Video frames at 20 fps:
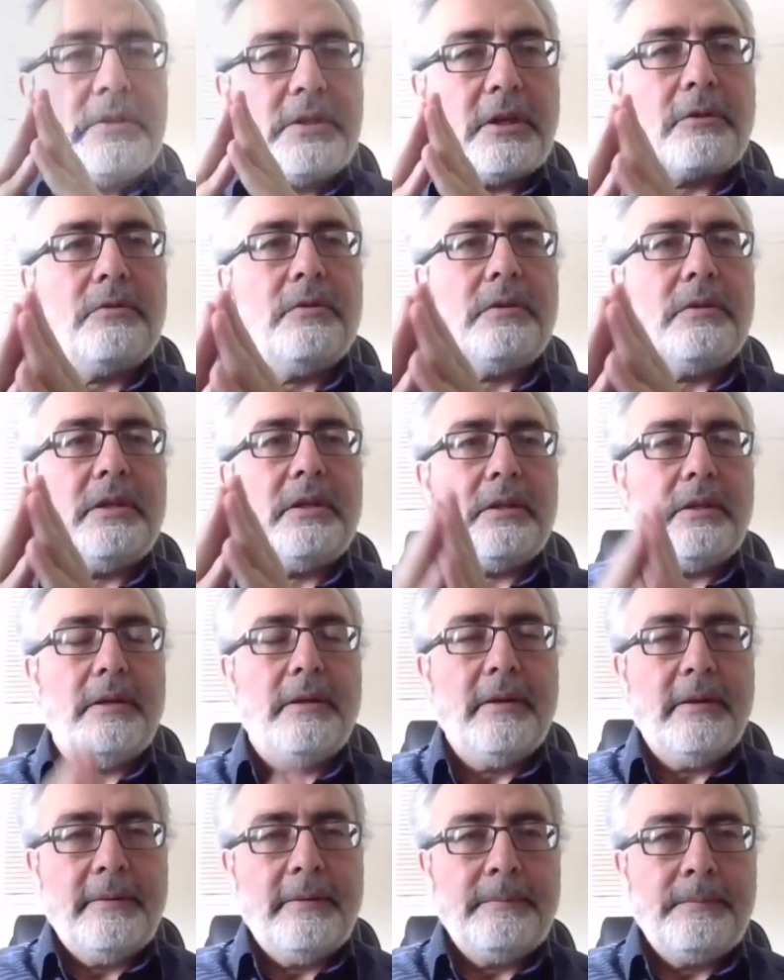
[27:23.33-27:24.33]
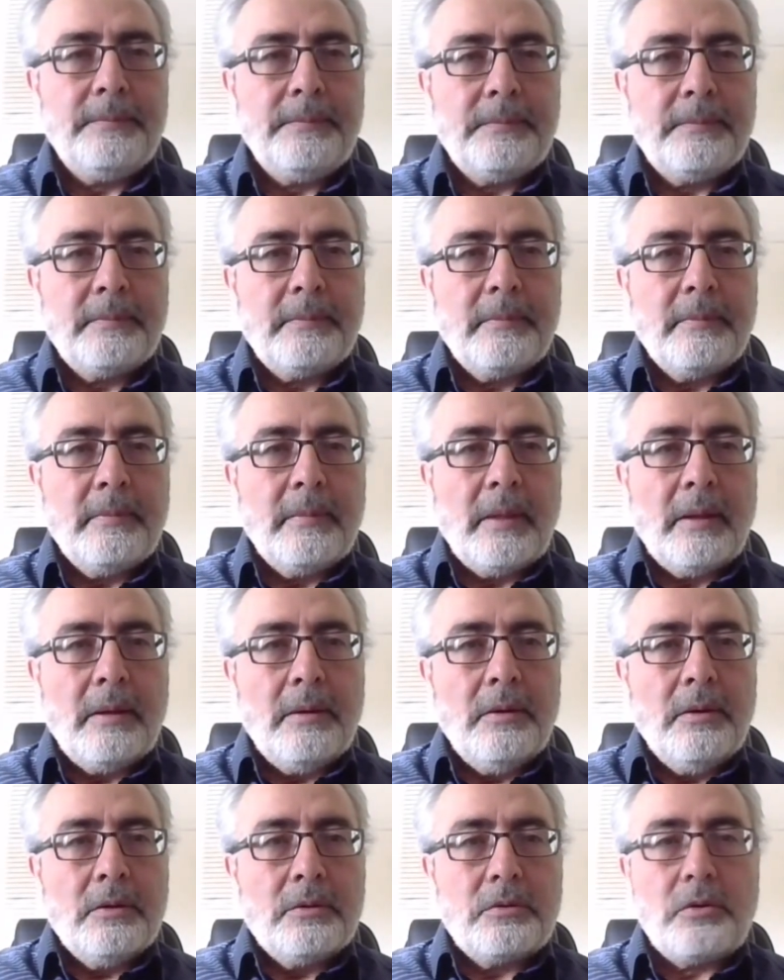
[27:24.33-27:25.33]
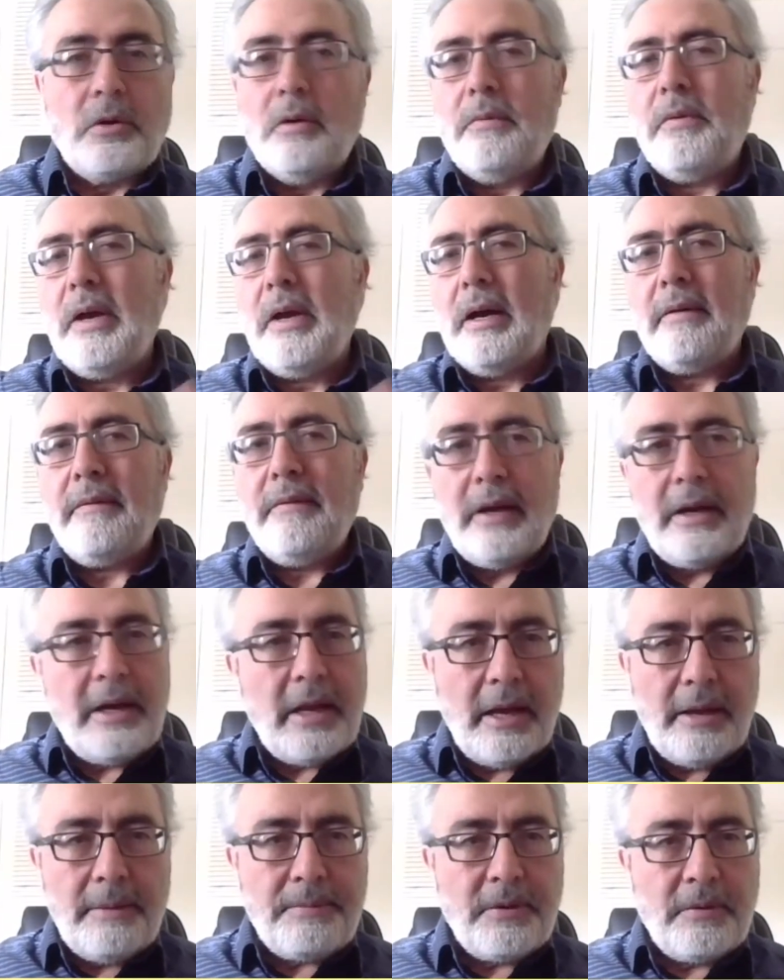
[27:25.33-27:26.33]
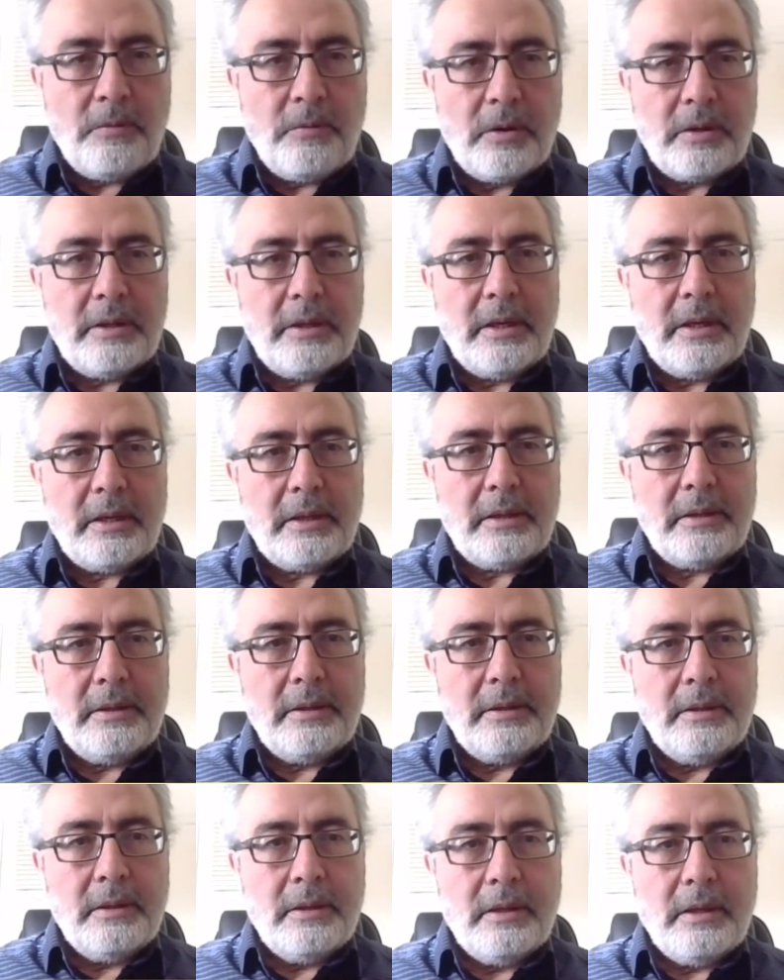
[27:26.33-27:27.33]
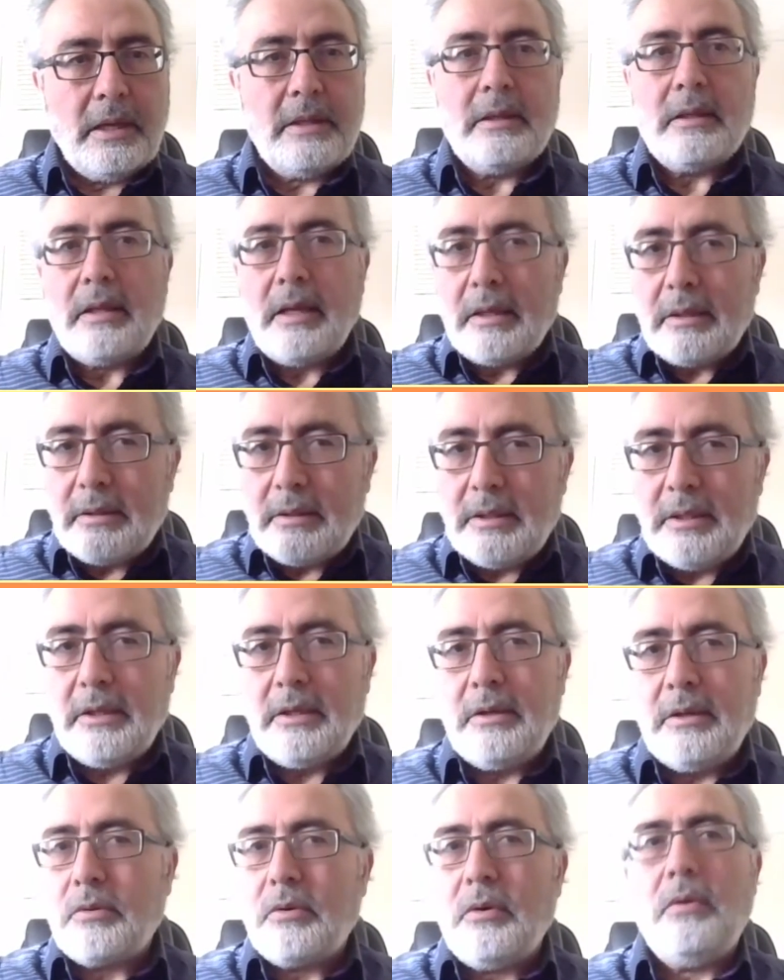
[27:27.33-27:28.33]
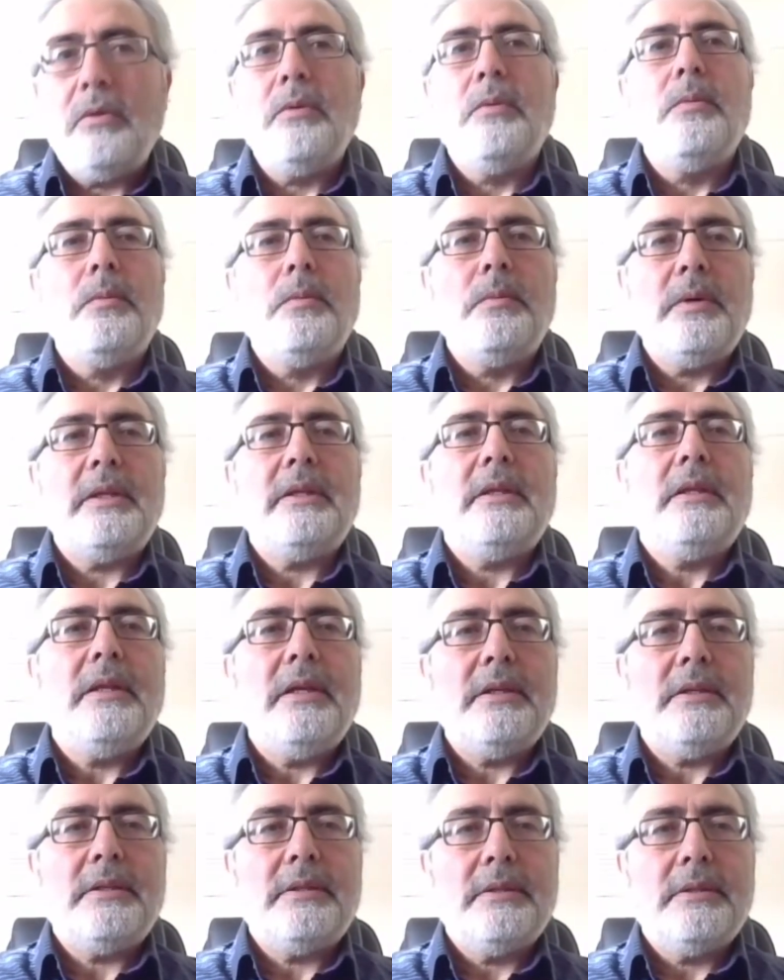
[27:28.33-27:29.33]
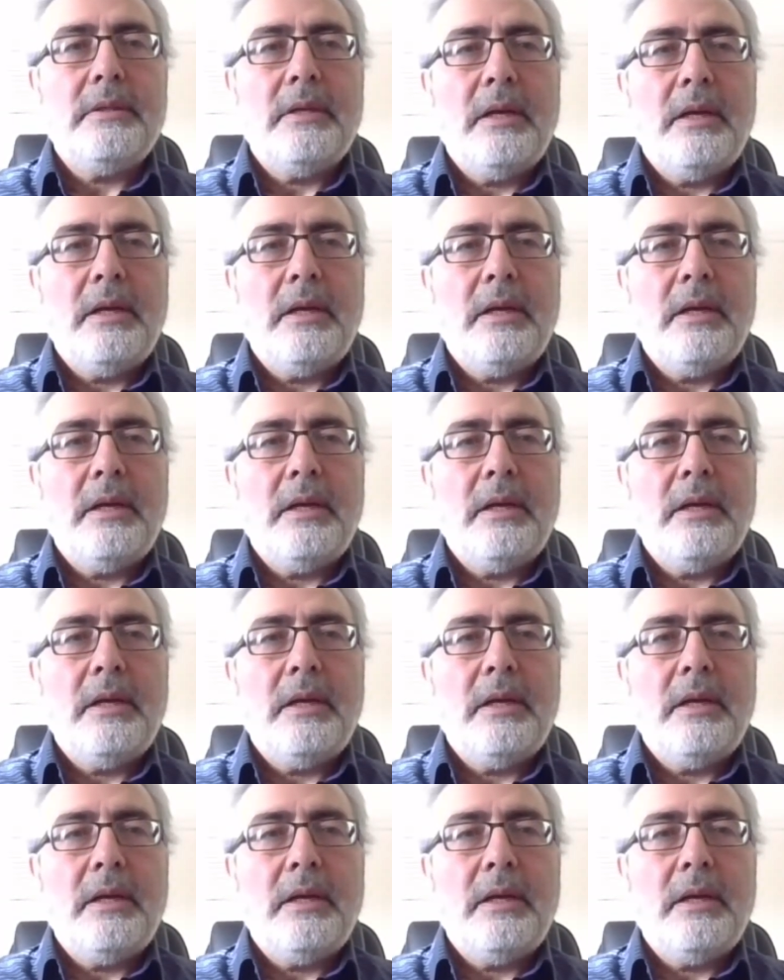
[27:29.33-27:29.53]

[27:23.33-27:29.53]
security. So we are very happy about that. And nothing wrong with this.